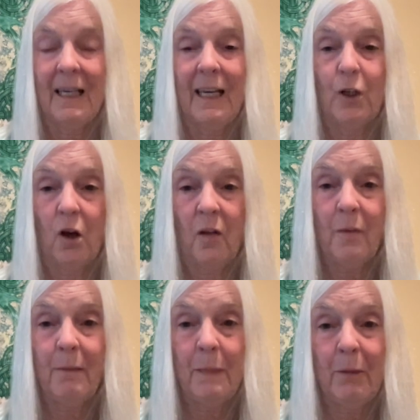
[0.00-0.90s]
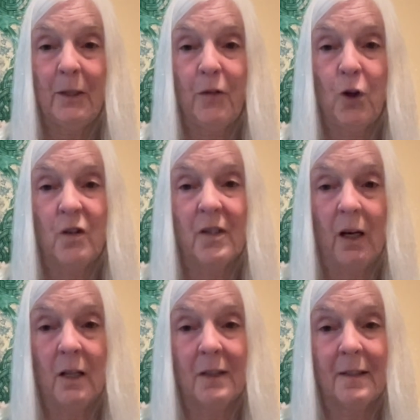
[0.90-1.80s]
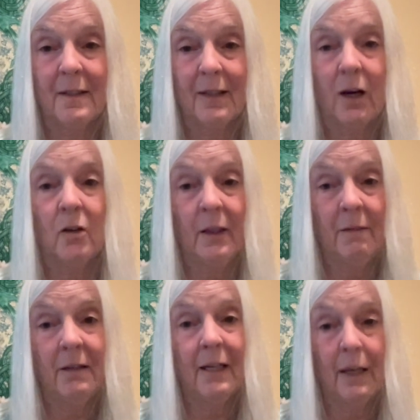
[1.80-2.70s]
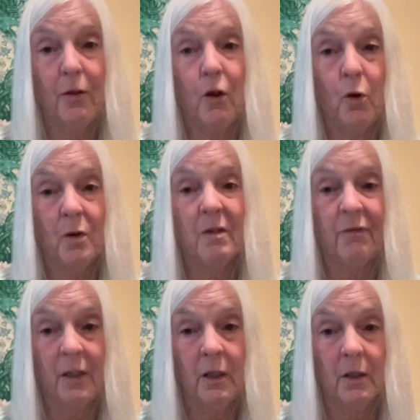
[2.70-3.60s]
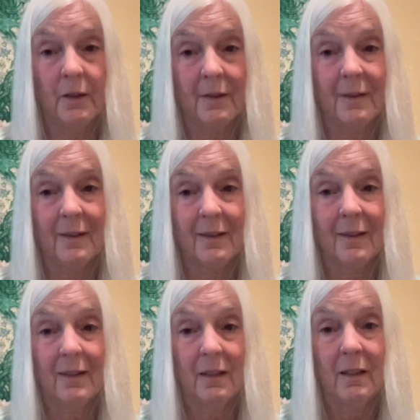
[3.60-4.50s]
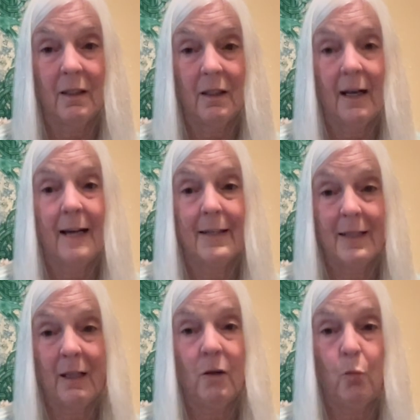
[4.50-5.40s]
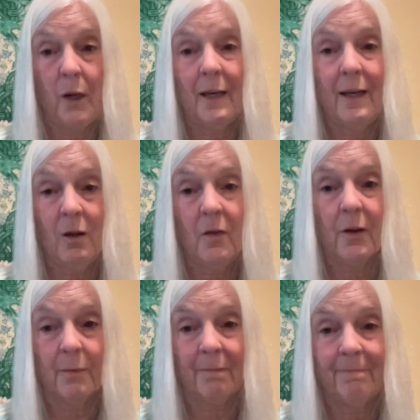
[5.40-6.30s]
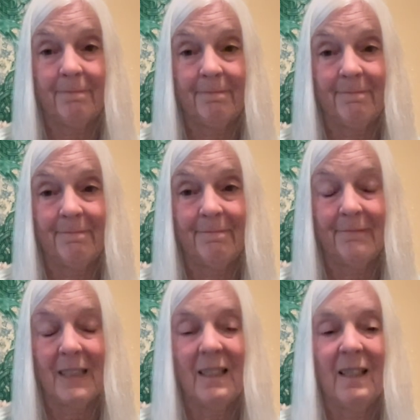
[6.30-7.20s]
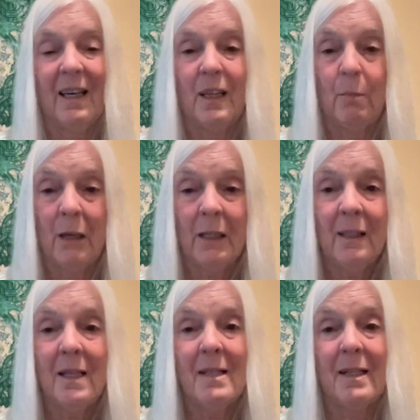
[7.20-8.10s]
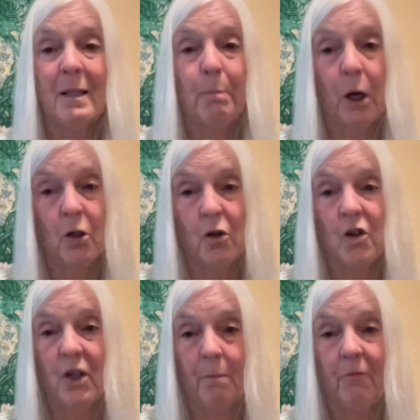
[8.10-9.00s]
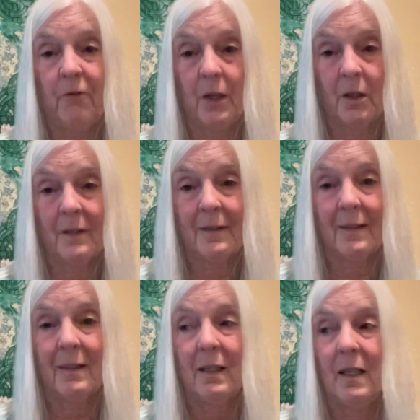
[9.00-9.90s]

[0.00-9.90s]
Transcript: And all the people in those continents are living in those fears until we heal them. In the Middle East, it's partnership fears.